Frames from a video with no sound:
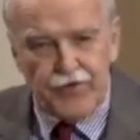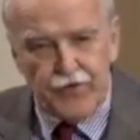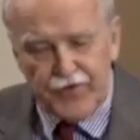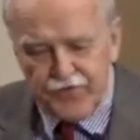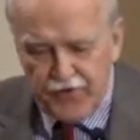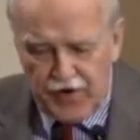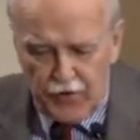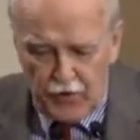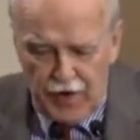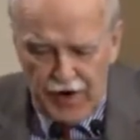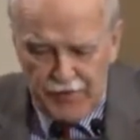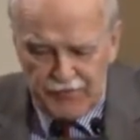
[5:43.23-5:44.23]
due to drug
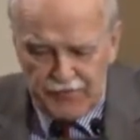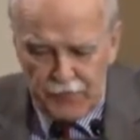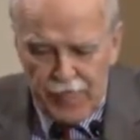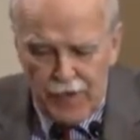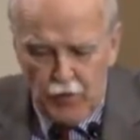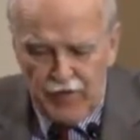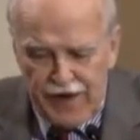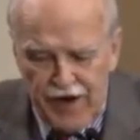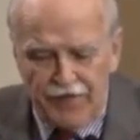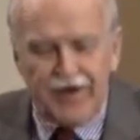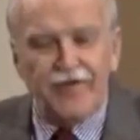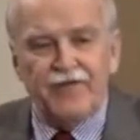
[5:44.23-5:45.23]
crimes
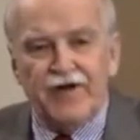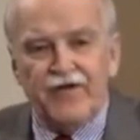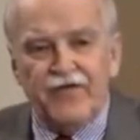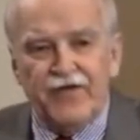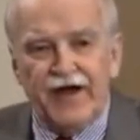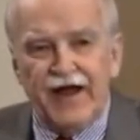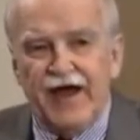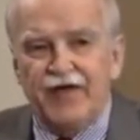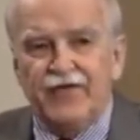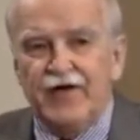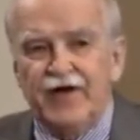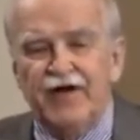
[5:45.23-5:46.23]
without evidence that it
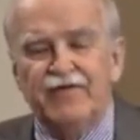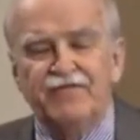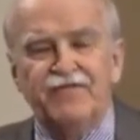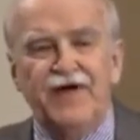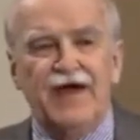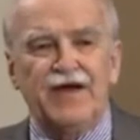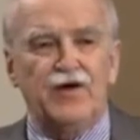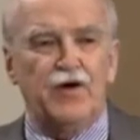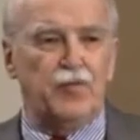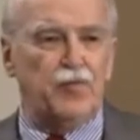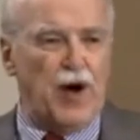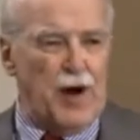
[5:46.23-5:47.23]
has enough effect
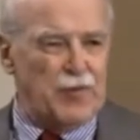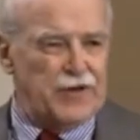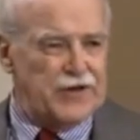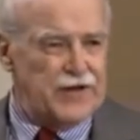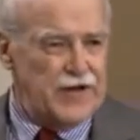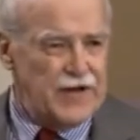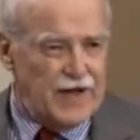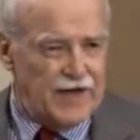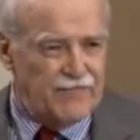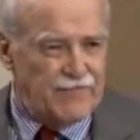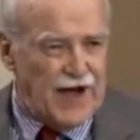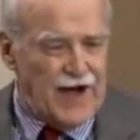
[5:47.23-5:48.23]
on property
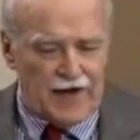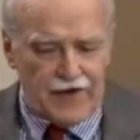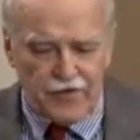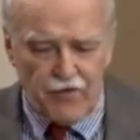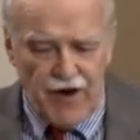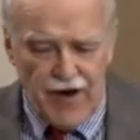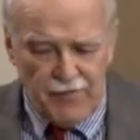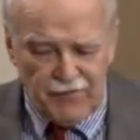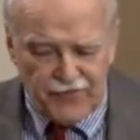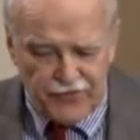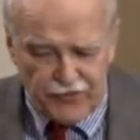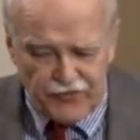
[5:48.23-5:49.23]
and violent
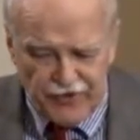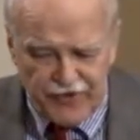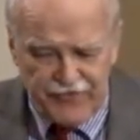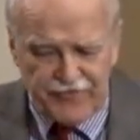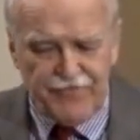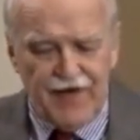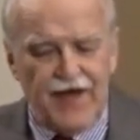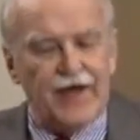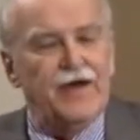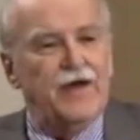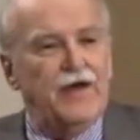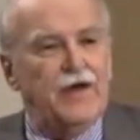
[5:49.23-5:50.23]
crimes to
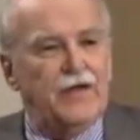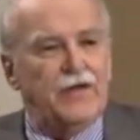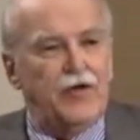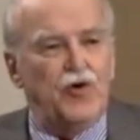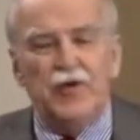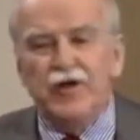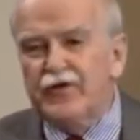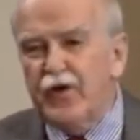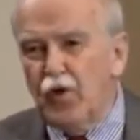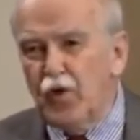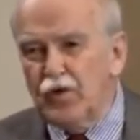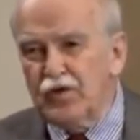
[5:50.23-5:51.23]
justify the human
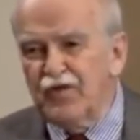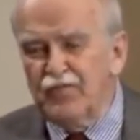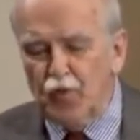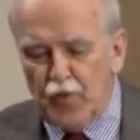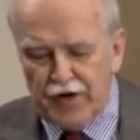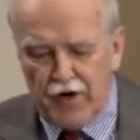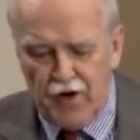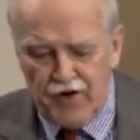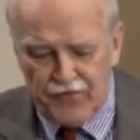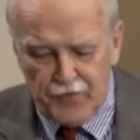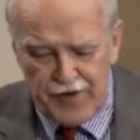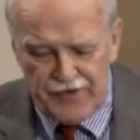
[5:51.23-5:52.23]
toll of more
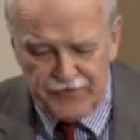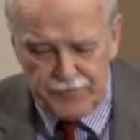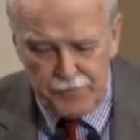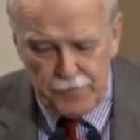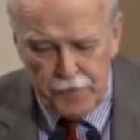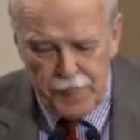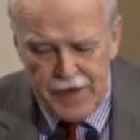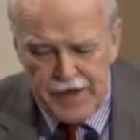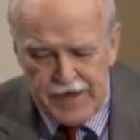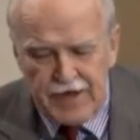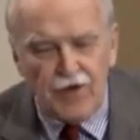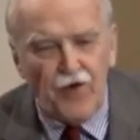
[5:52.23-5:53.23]
incarceration.
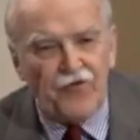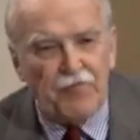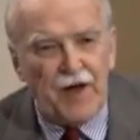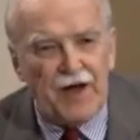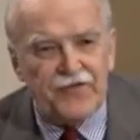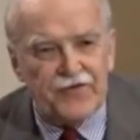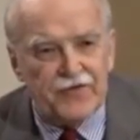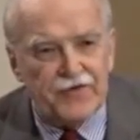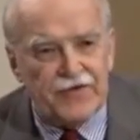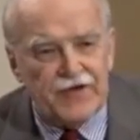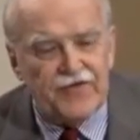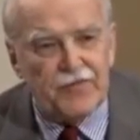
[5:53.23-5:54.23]
He
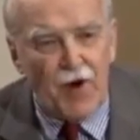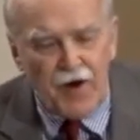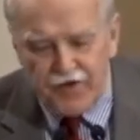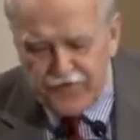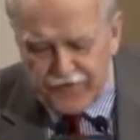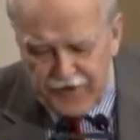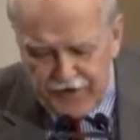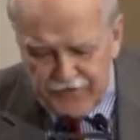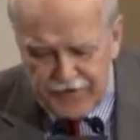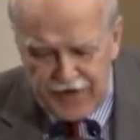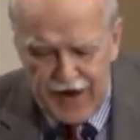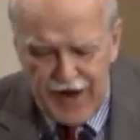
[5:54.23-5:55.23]
co-sponsored the Smarter
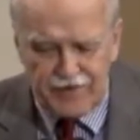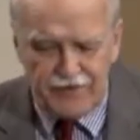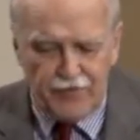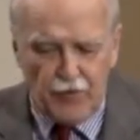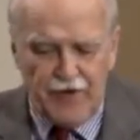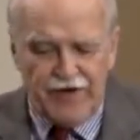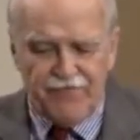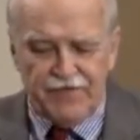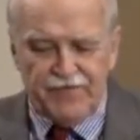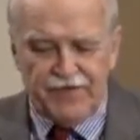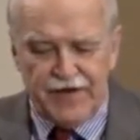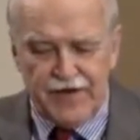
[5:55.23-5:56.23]
Sentencing Act of
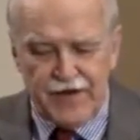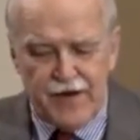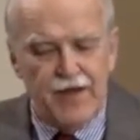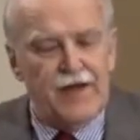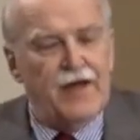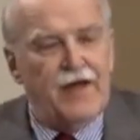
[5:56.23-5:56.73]
2015